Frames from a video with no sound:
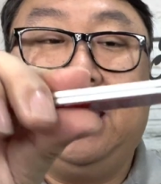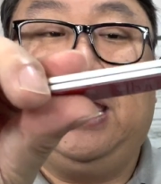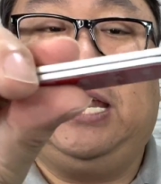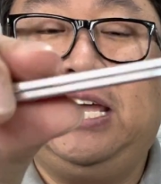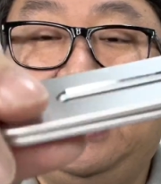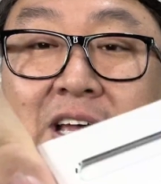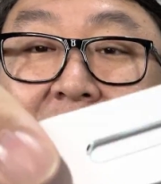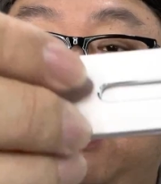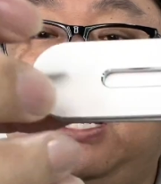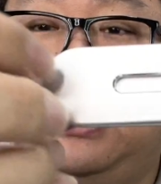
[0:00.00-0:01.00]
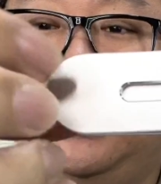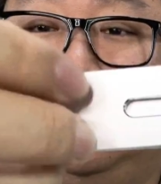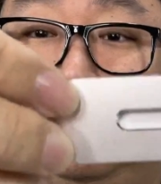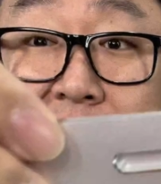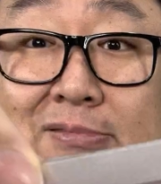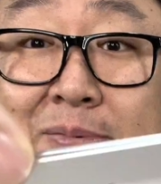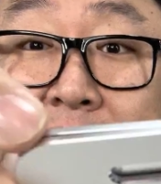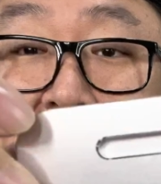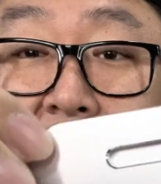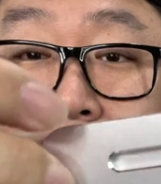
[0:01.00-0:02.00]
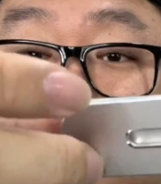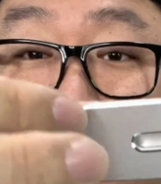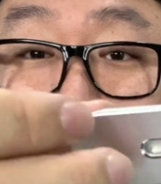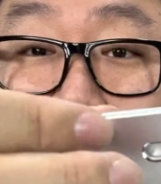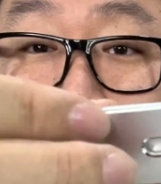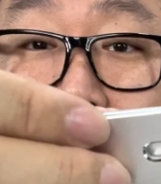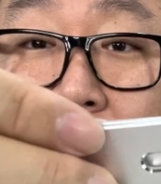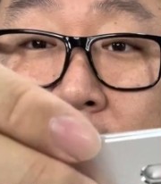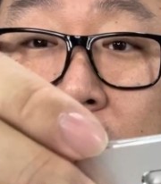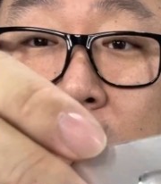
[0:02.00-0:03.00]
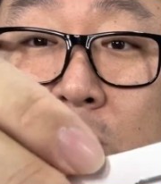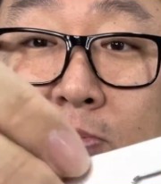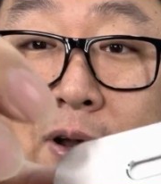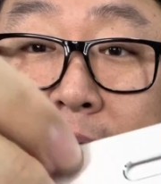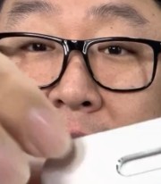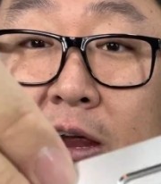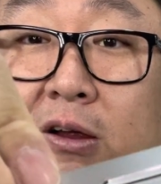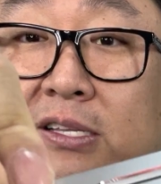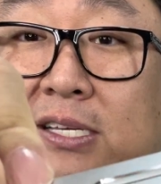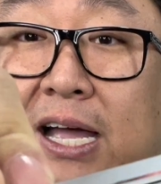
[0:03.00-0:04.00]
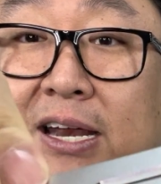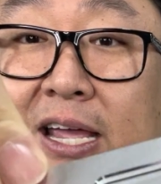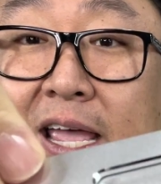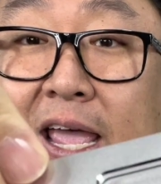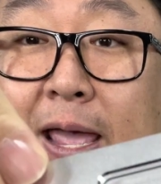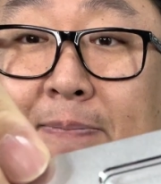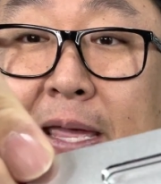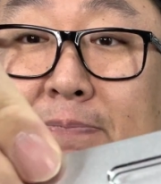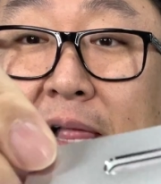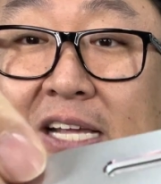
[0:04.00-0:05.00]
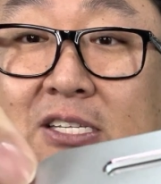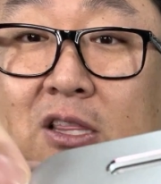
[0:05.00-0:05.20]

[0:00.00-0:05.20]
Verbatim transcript: It is pretty nice. I mean, I think this is all aluminum here. It's got a bead blasted